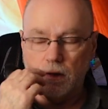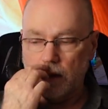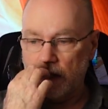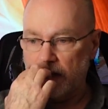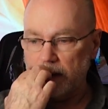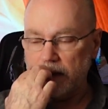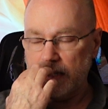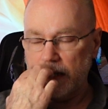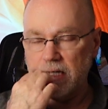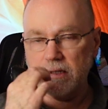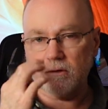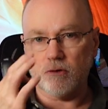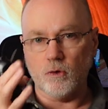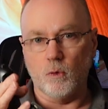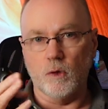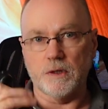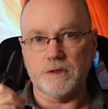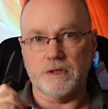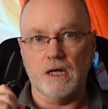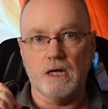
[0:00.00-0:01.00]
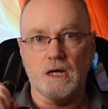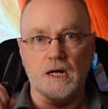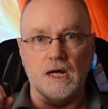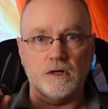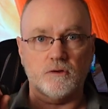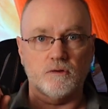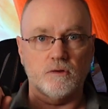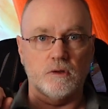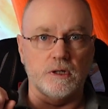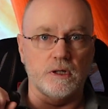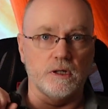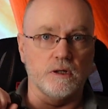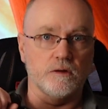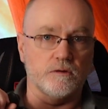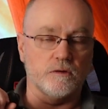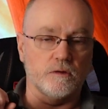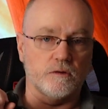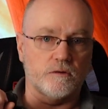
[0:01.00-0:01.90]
I'll get into what that actually is.